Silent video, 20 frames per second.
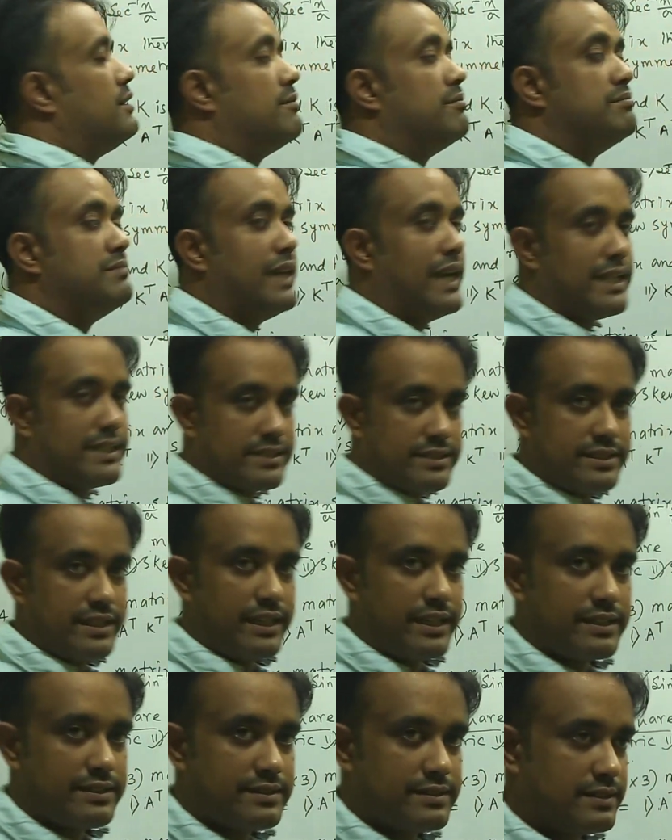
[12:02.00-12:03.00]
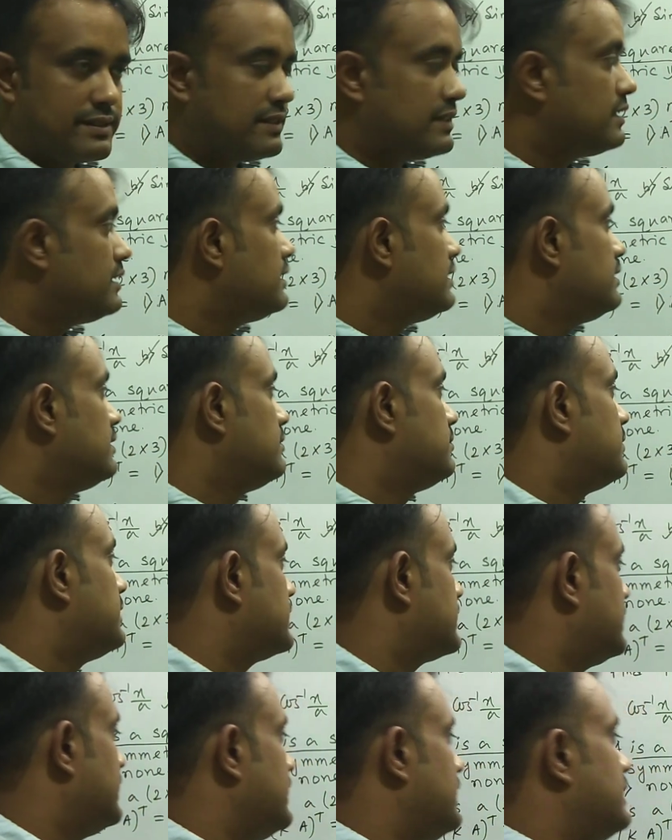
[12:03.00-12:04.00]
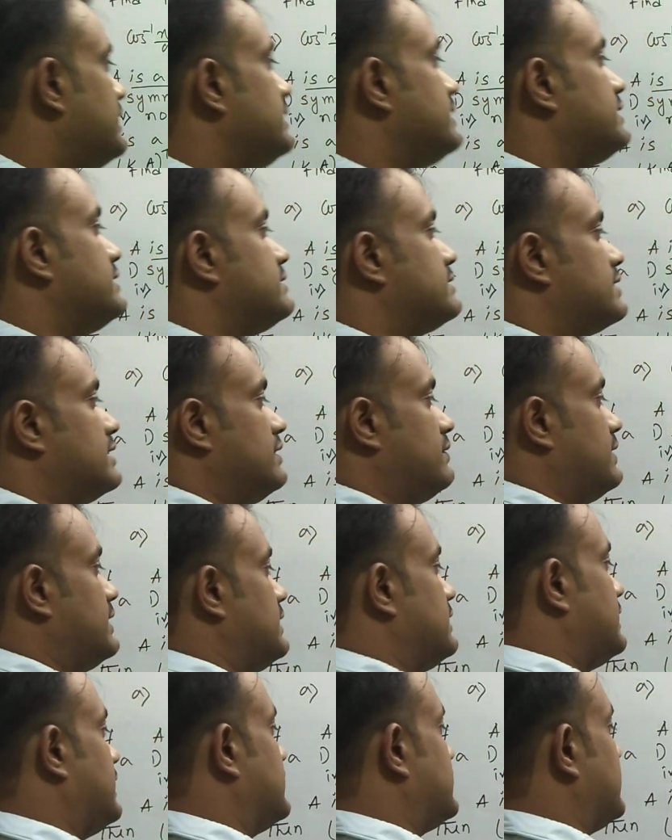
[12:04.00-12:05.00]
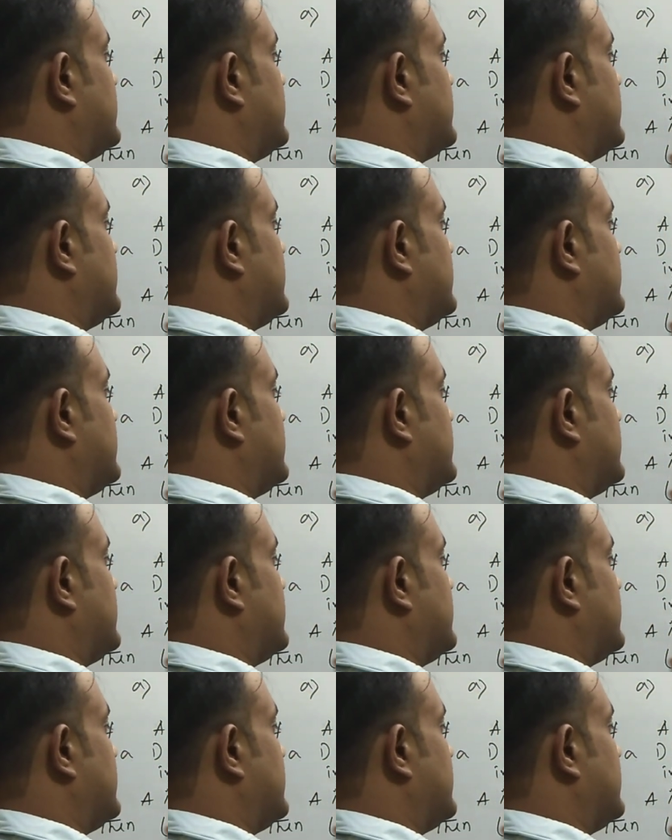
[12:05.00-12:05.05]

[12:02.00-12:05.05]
matrix, but here it is given that